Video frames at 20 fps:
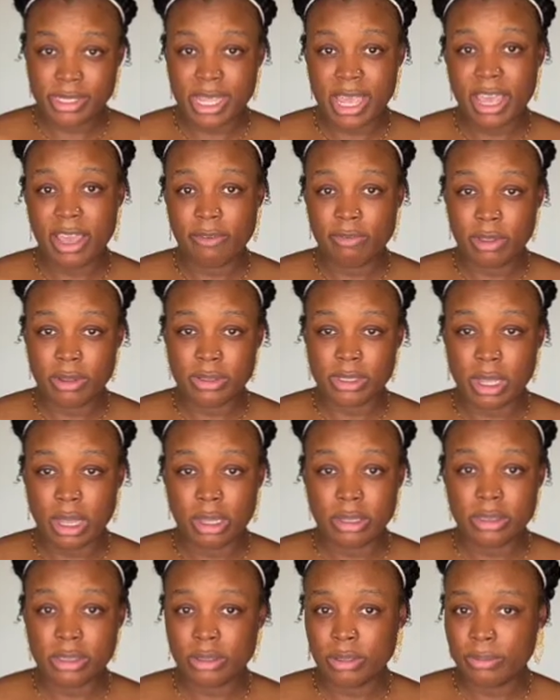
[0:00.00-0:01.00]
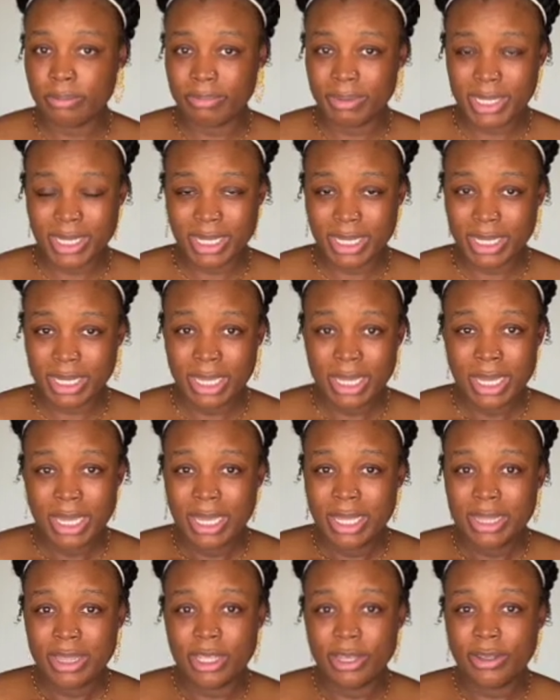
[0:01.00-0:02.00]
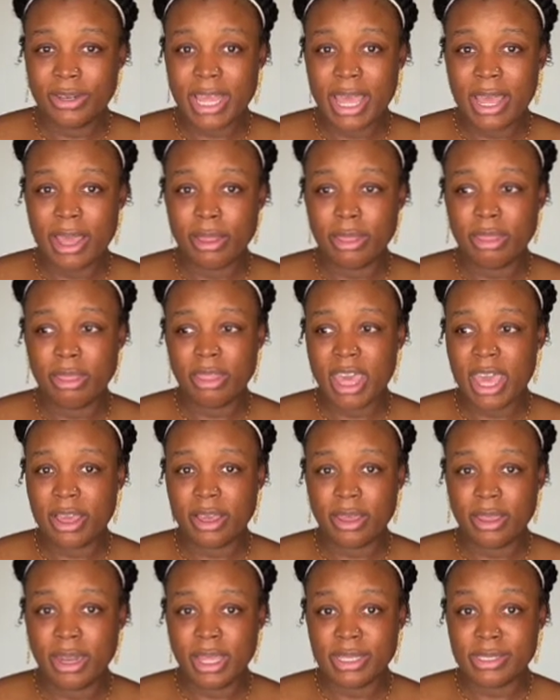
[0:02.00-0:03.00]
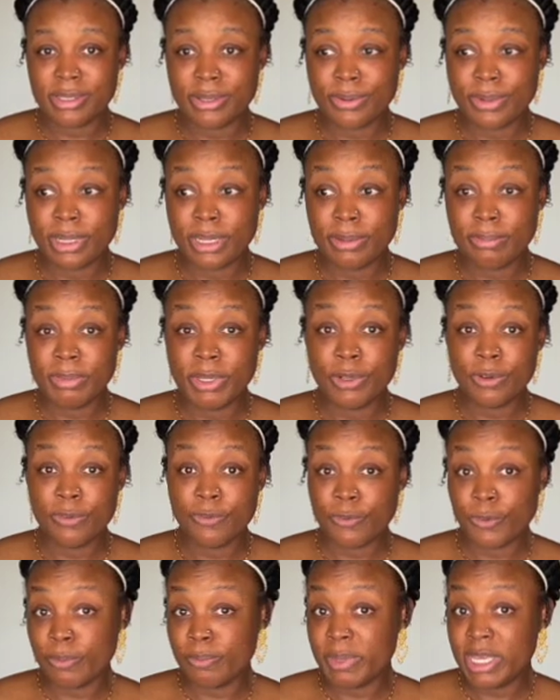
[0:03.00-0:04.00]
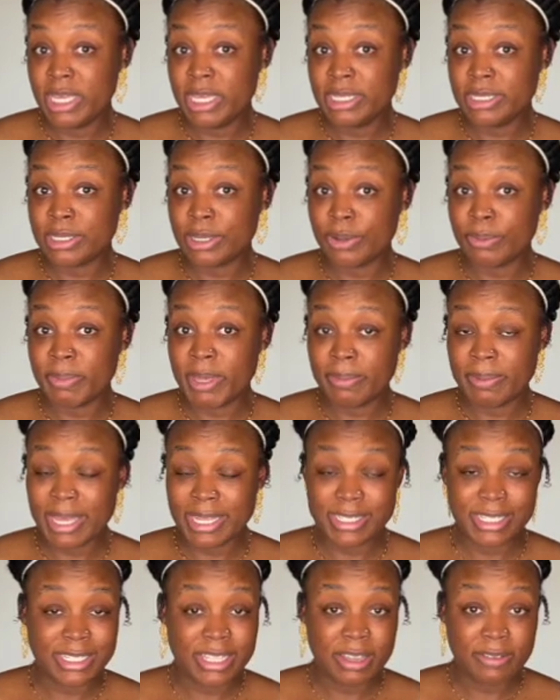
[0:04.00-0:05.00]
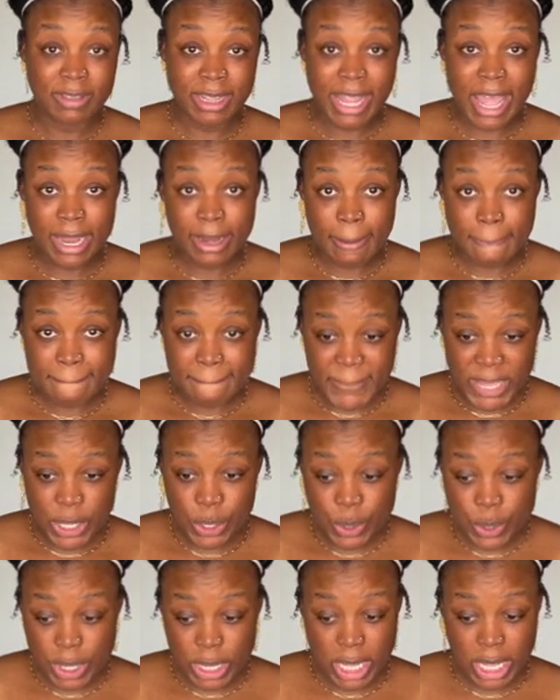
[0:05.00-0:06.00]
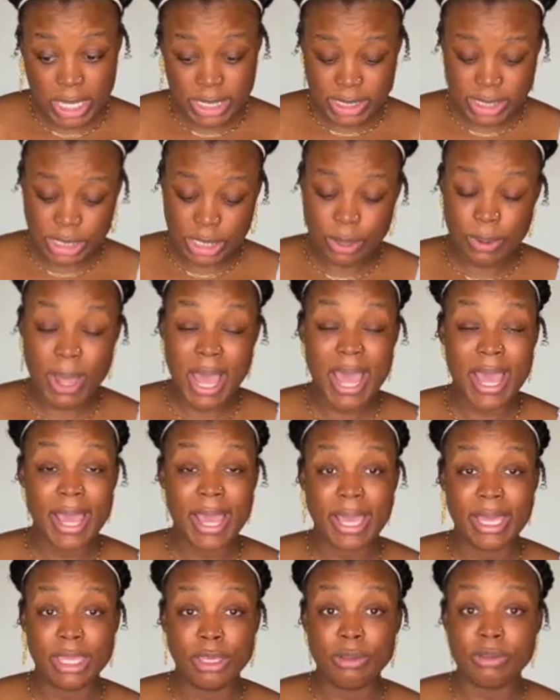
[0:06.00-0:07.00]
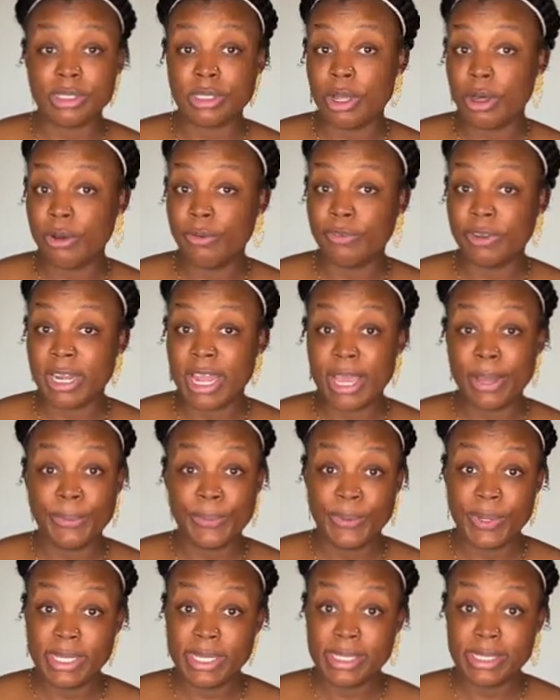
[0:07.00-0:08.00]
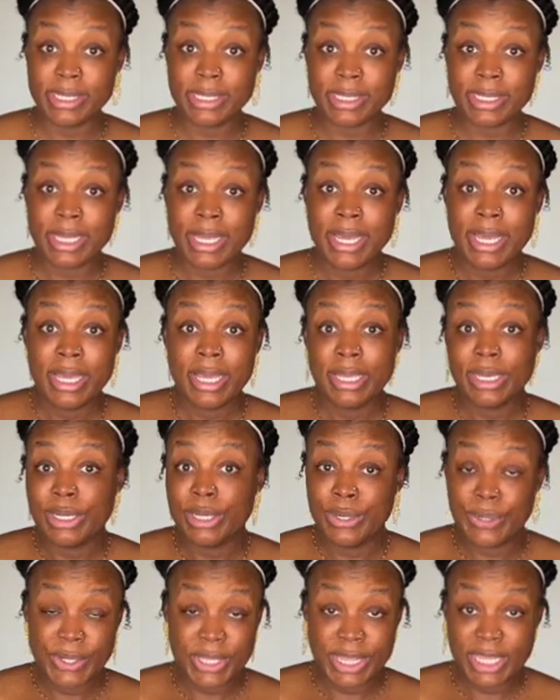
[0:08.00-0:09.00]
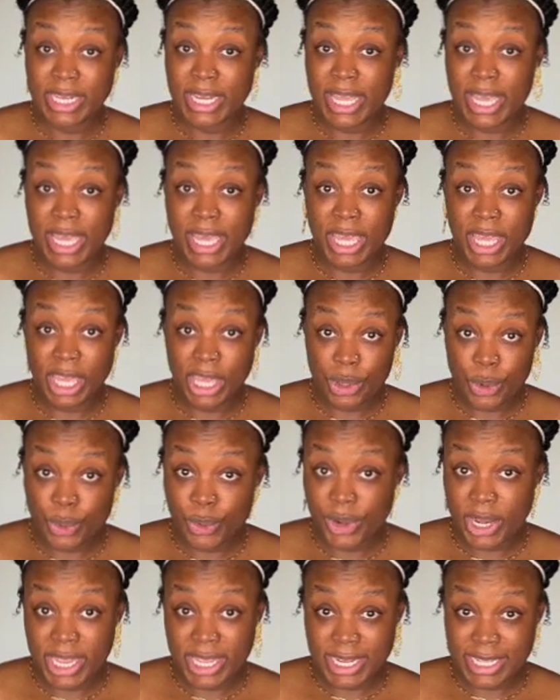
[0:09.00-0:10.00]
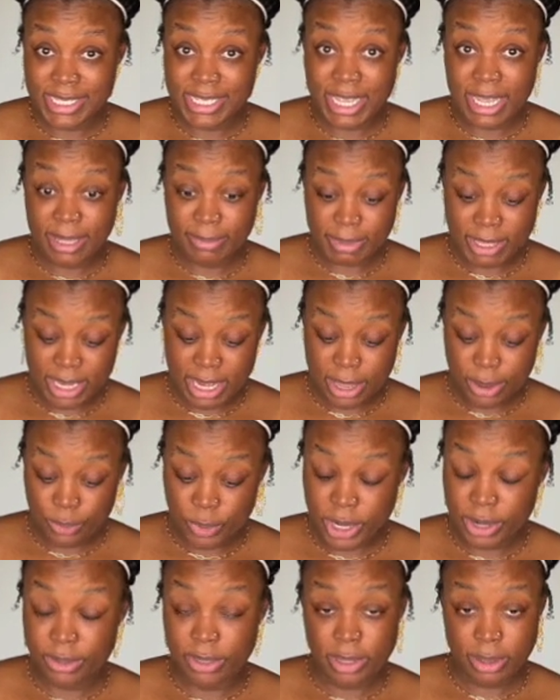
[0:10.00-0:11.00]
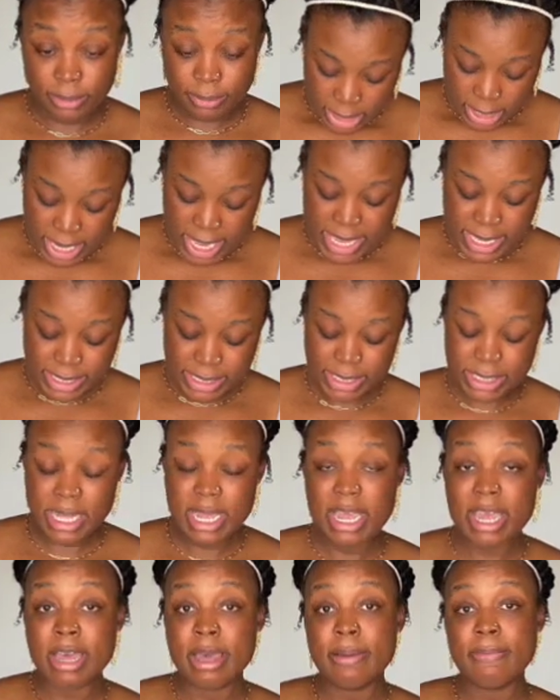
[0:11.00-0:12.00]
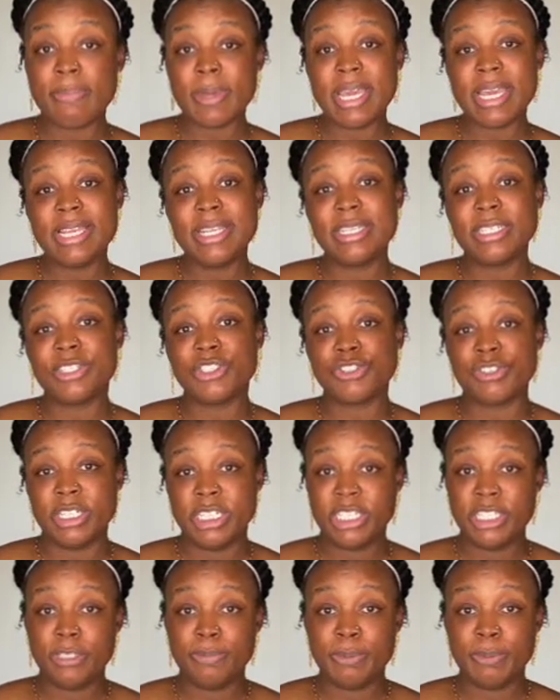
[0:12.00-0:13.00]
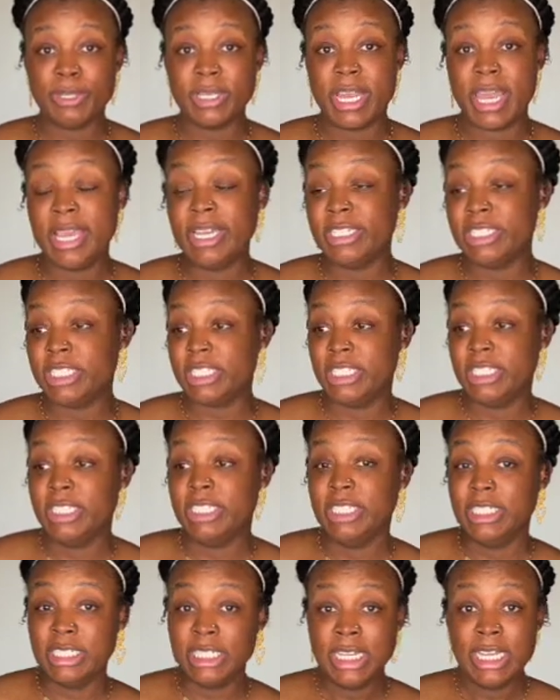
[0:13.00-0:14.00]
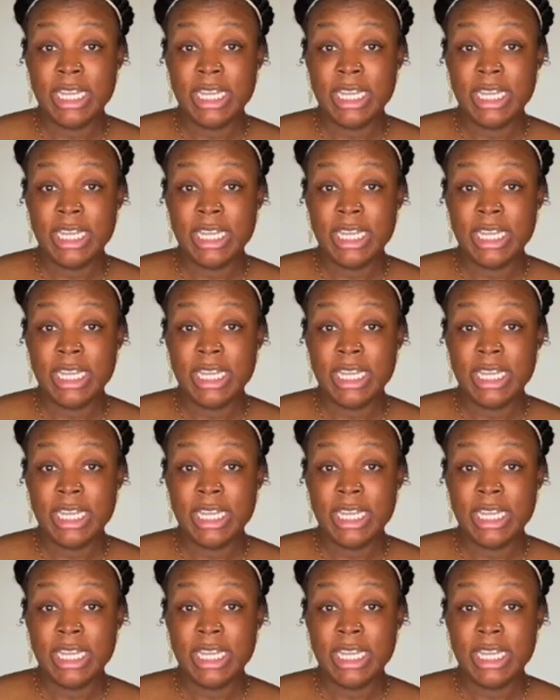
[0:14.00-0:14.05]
I have those also, but they're not that good at soaking up milk for me. So maybe I just have a lot of milk. So I use the overnight ones during the day or anytime that I wear them. Next up is transportation.